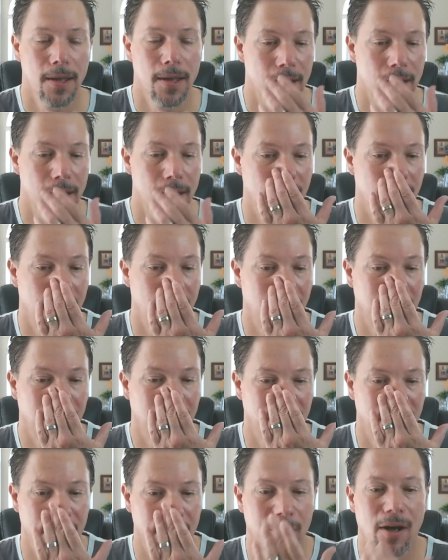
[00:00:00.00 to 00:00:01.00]
that
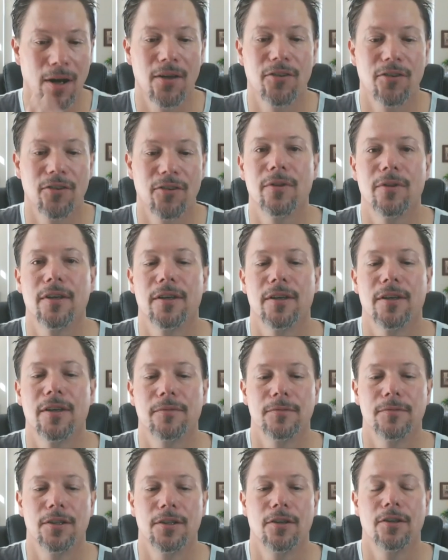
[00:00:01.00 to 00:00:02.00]
can possibly,
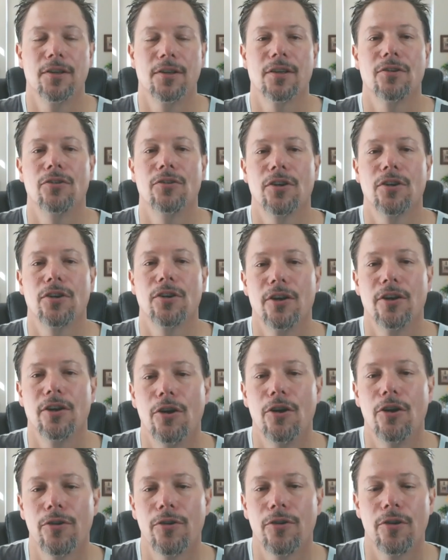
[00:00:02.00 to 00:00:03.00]
you know, you can look it
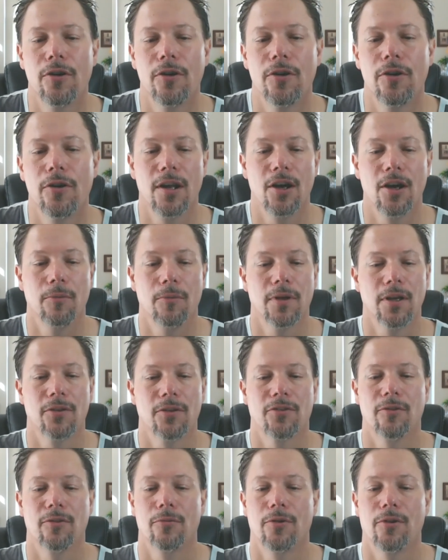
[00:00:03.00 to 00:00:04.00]
over and help
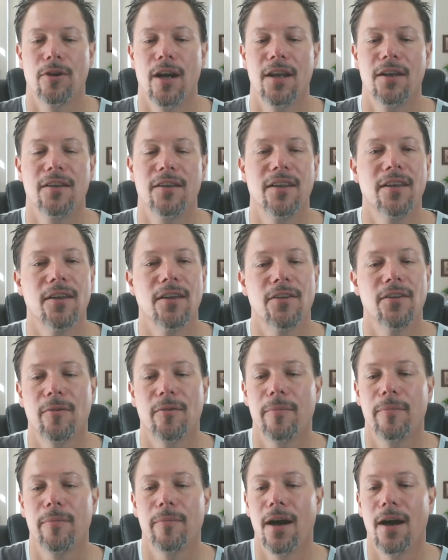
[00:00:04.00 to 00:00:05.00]
get some more ideas
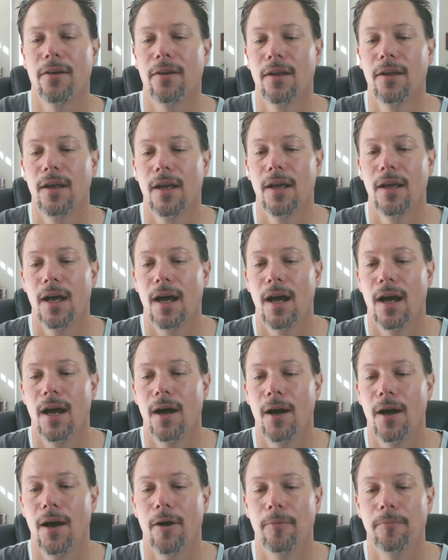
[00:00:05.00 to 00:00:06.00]
about
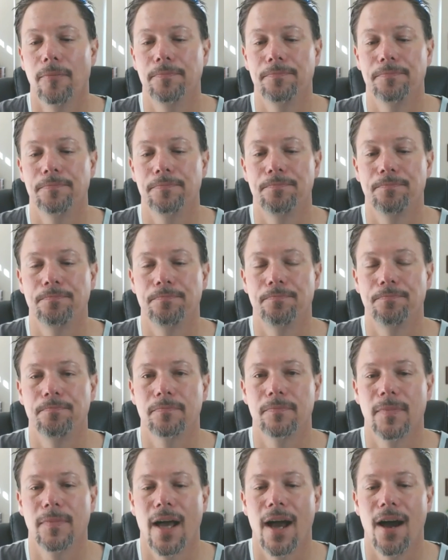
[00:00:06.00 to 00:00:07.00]
um,
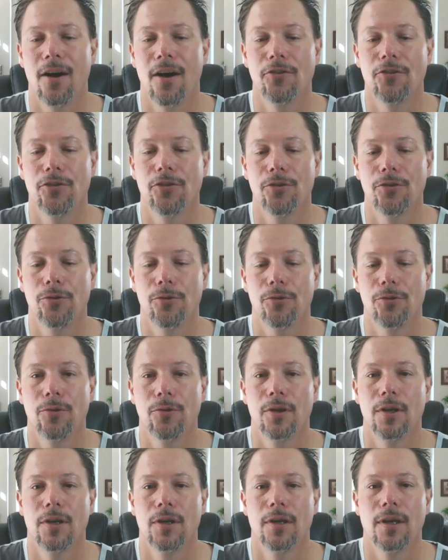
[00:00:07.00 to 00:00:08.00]
how to,
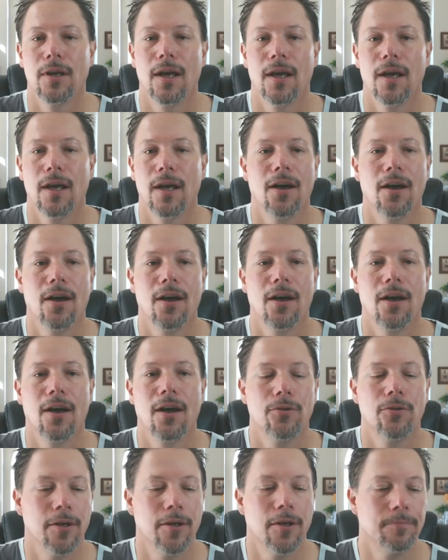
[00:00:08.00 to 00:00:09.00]
how
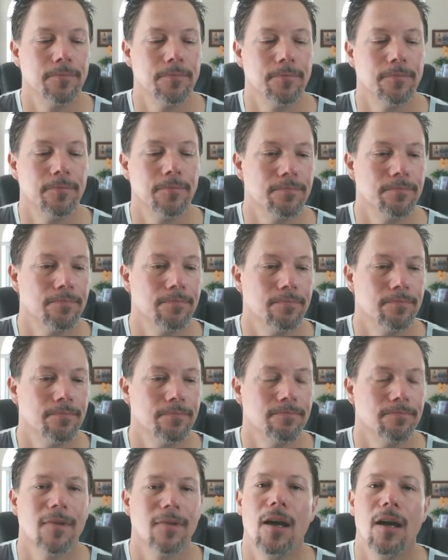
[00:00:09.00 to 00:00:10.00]
to um,
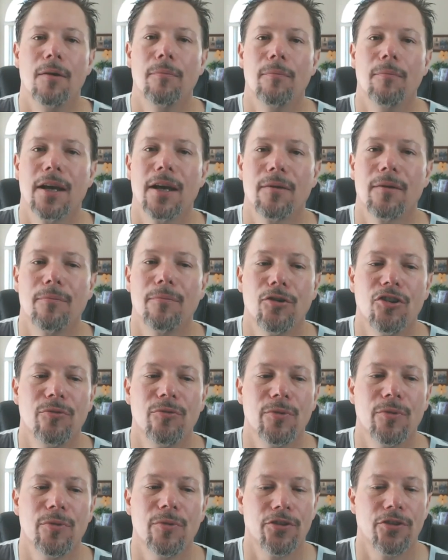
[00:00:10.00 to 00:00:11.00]
make
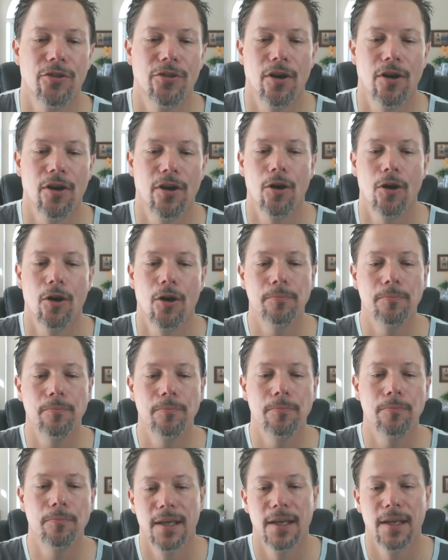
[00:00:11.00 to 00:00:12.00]
improvements to the home.
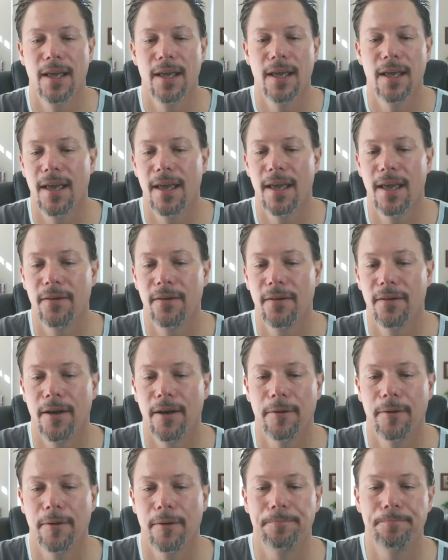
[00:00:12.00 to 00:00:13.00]
And
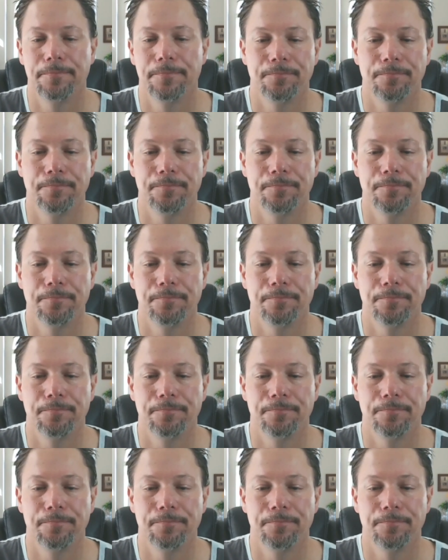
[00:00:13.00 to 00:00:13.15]
um,